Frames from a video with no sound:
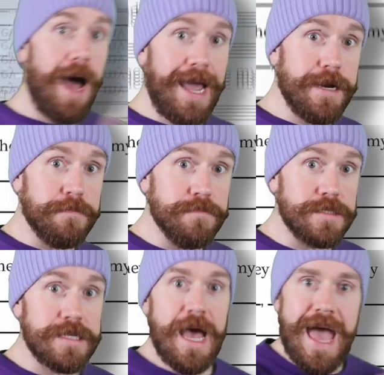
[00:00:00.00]

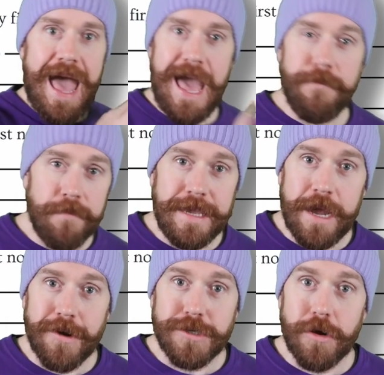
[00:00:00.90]
items. Every
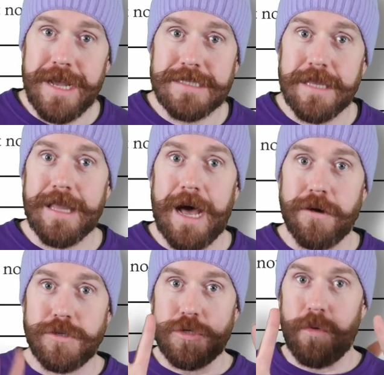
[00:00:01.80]
character is
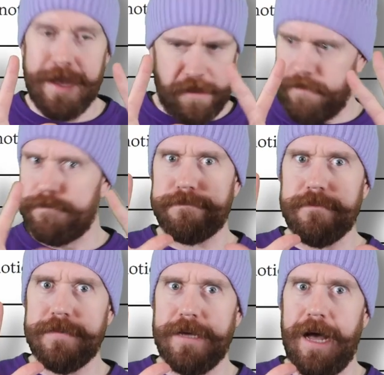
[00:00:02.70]
allowed 12
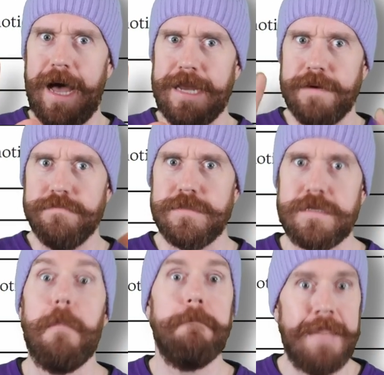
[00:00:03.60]

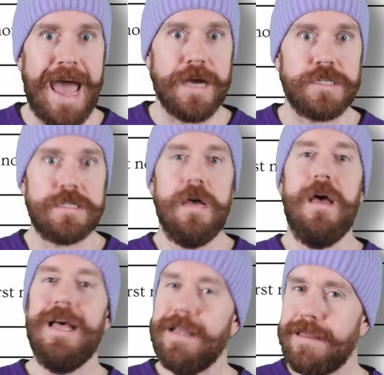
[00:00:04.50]
items, max.
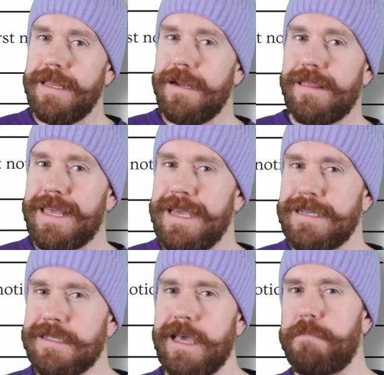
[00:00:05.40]
Little
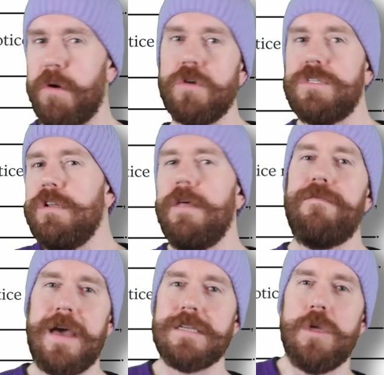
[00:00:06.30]
things like personal
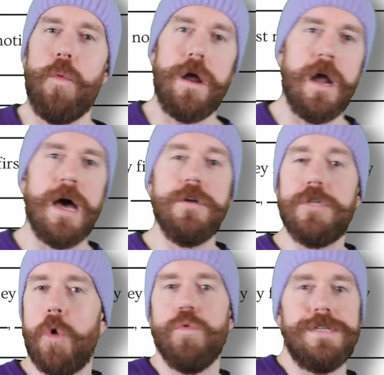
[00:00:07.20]
effects and whatnot
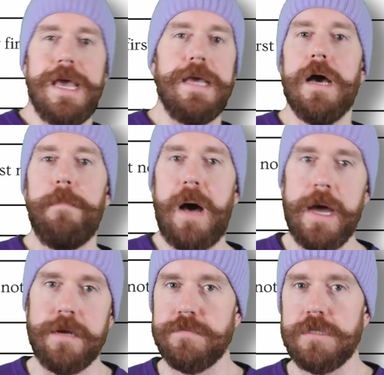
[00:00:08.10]
don't take up
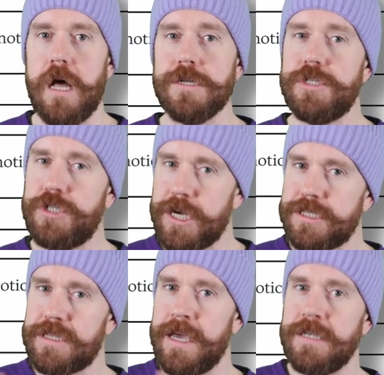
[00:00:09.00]
item slots,
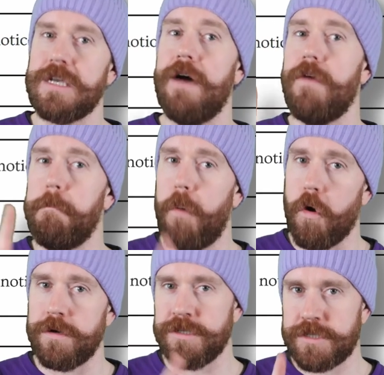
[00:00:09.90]
just things of
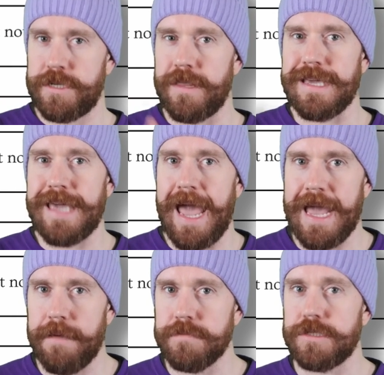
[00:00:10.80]
importance to the
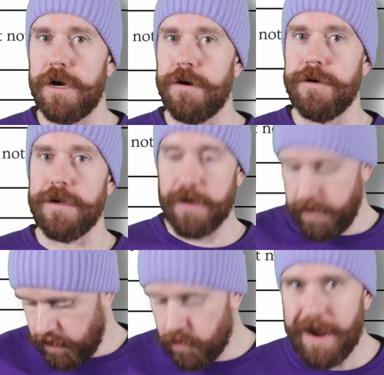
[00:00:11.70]
game. So your
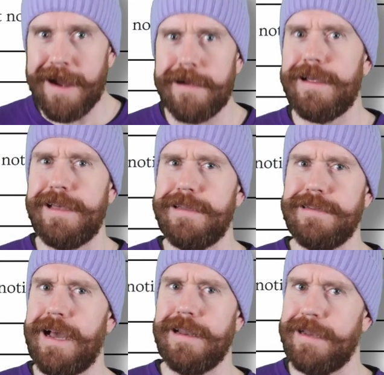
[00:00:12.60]
underwear,
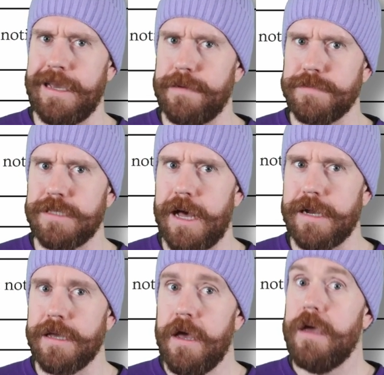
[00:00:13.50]
not an item
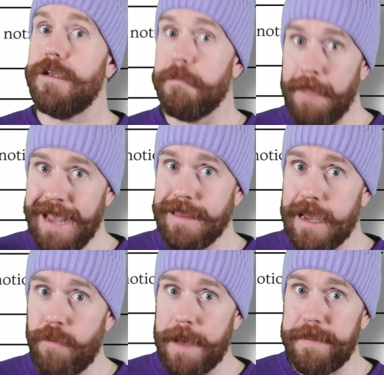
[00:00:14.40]
slot. Your
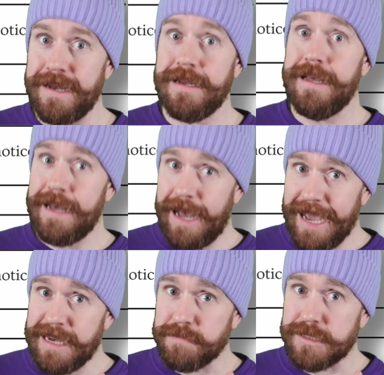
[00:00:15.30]
melee weapon,
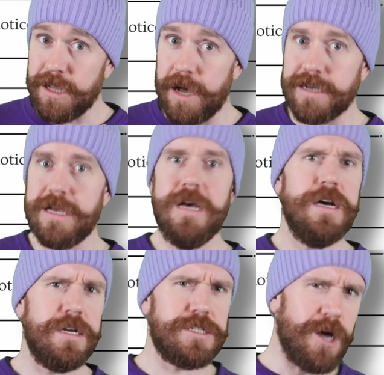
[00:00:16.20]
item slot.
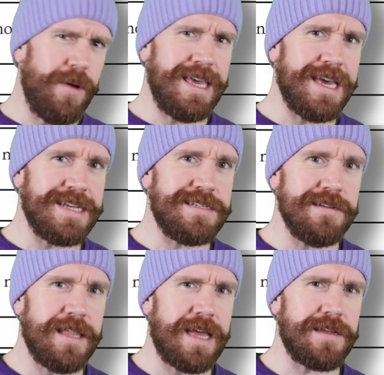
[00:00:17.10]
A sewing kit,
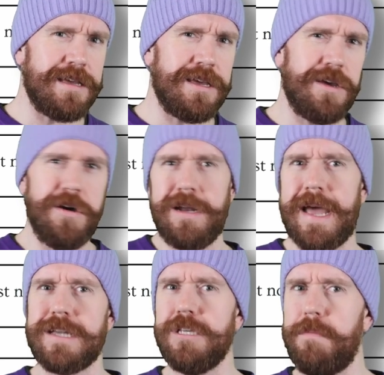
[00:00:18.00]
that could
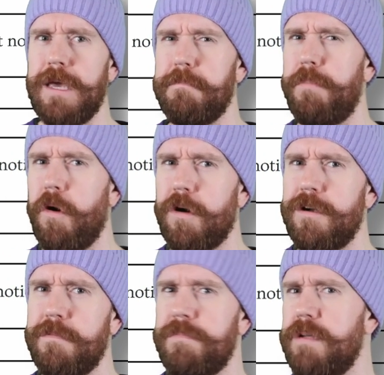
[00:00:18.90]
actually be
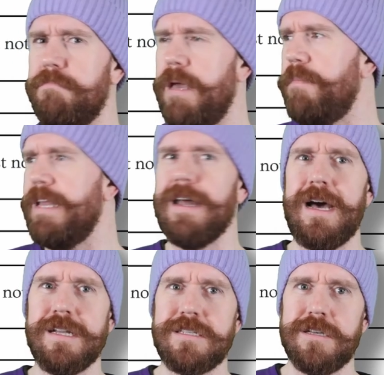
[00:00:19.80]
important, but maybe
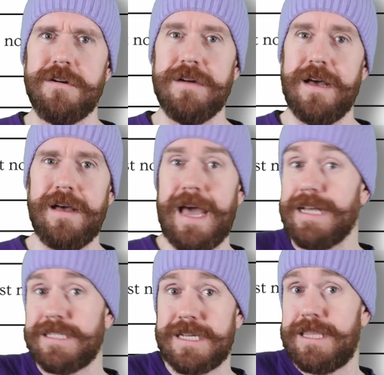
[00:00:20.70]
not, so
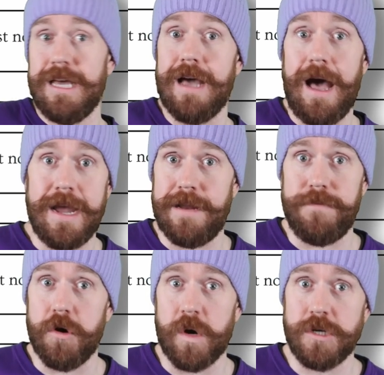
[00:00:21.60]
ask the guide
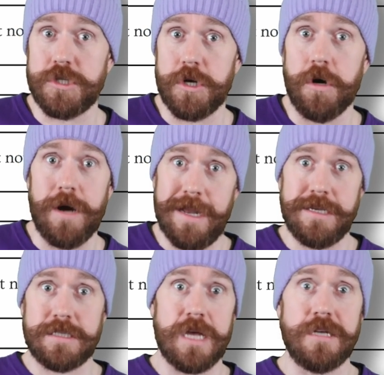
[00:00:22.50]
if you aren't sure and
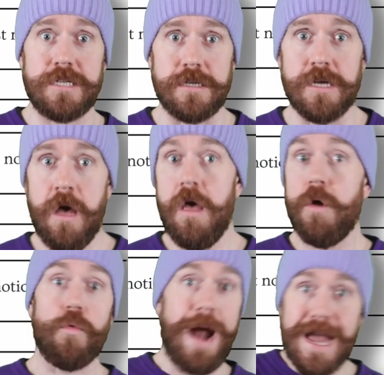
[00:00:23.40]
discuss it.
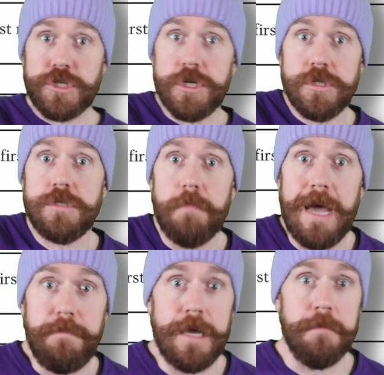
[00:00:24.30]
Rations
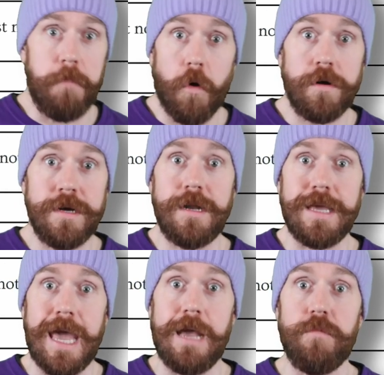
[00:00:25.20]
might be important in a
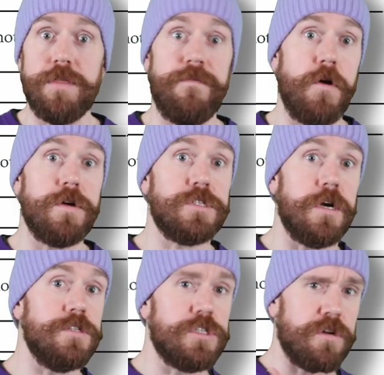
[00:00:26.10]
game with a focus
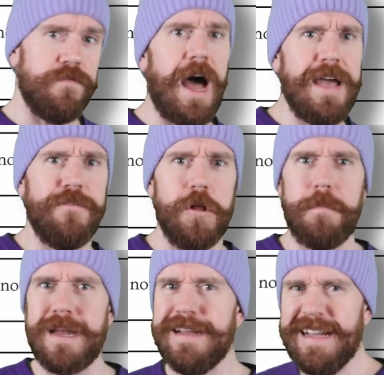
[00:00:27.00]
on survival,
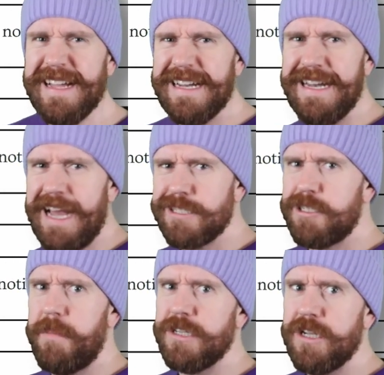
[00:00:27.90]
but not
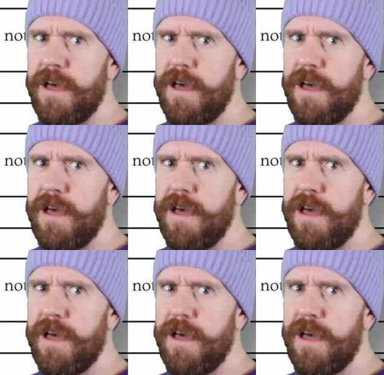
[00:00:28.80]
so much in